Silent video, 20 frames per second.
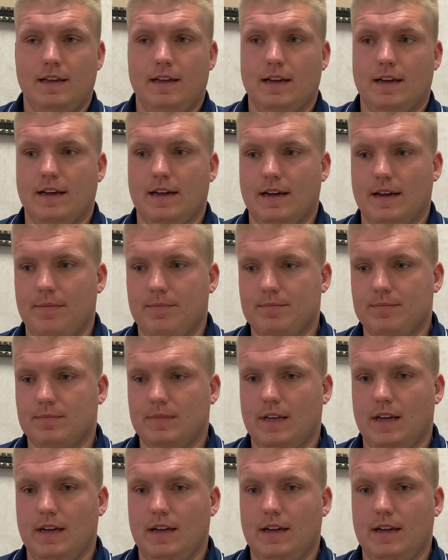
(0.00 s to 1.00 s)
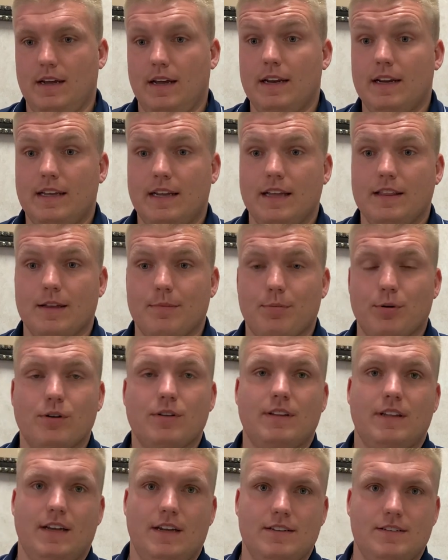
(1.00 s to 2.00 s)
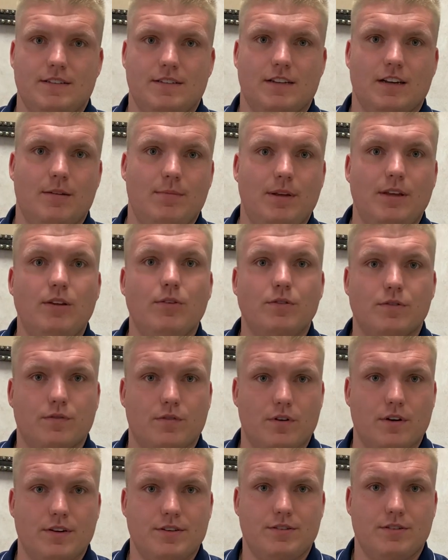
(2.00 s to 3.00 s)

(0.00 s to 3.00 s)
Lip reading: And again, the birthdays is going to be huge for us.